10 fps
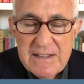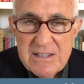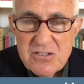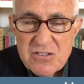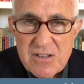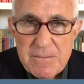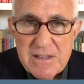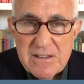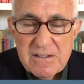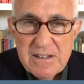This is
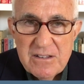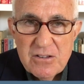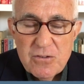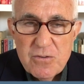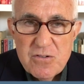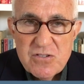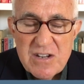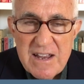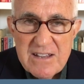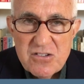something that Lyndon
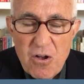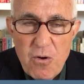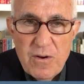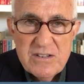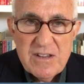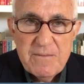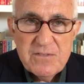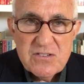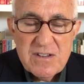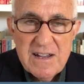LaRouche has always
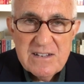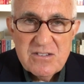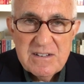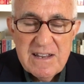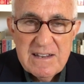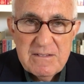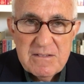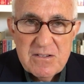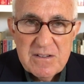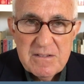emphasized
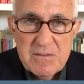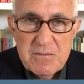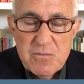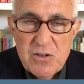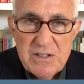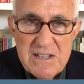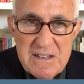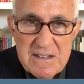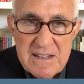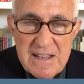and
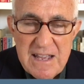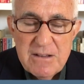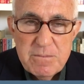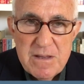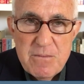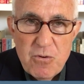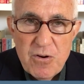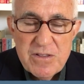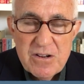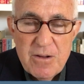really hit me
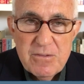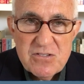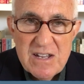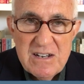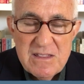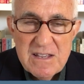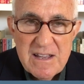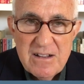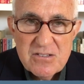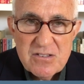more than almost anything
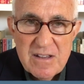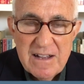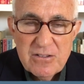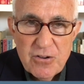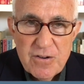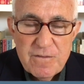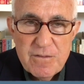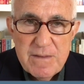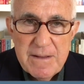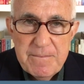else I learned
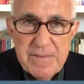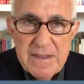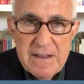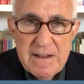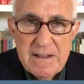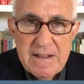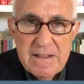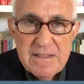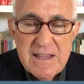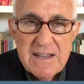from him,
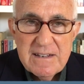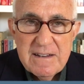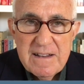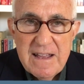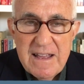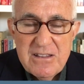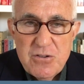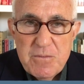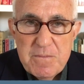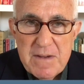that
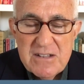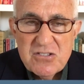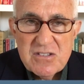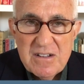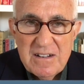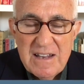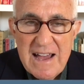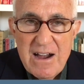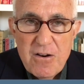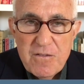you must
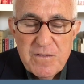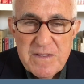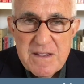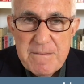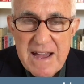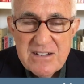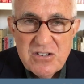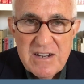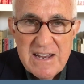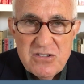allow the
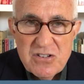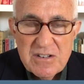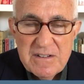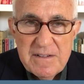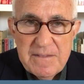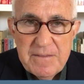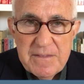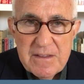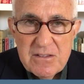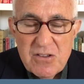imagination
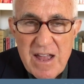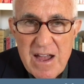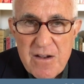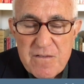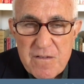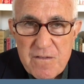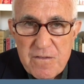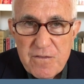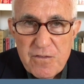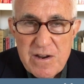to have
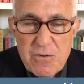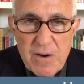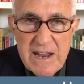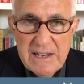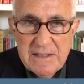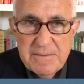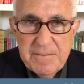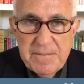free rein.